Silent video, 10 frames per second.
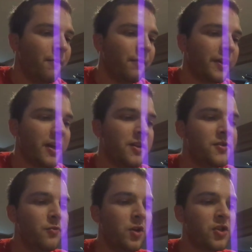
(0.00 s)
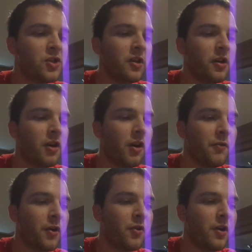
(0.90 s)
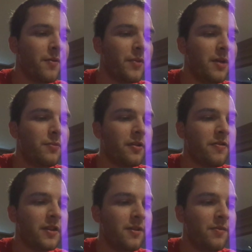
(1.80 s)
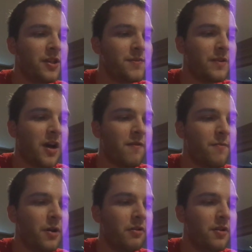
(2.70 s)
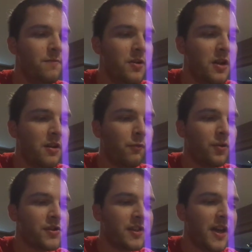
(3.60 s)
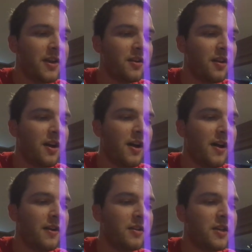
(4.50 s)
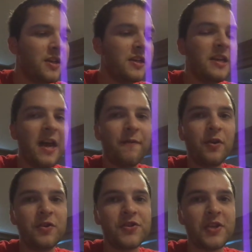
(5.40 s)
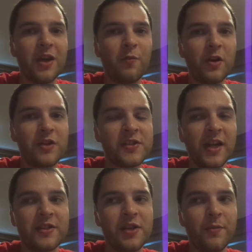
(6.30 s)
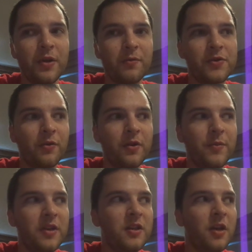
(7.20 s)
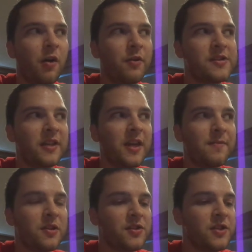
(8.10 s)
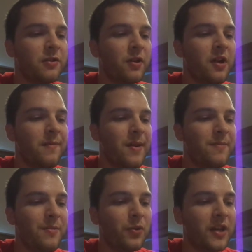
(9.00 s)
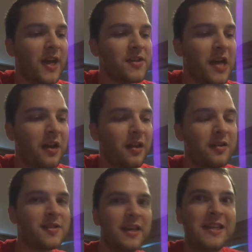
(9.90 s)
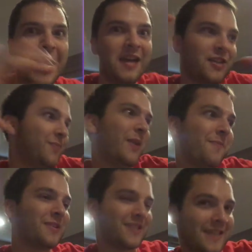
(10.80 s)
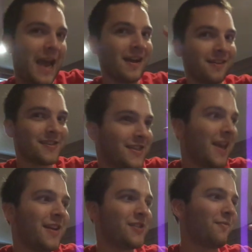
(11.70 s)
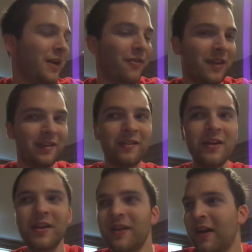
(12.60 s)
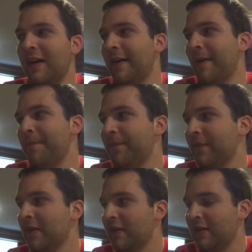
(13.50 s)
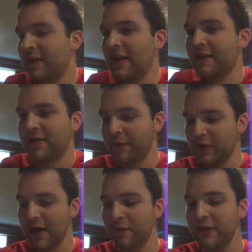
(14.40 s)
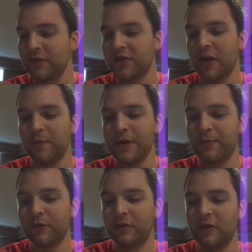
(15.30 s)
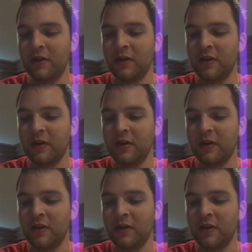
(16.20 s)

like I used to watch Chugga Conroy quite a bit, but the thing that pissed me off about him was that he never said what next LP was going to be. He always like kept it a secret, and he made people guess at it. It's like, dance, puppets, dance, guess at my thing. And he would never even tell people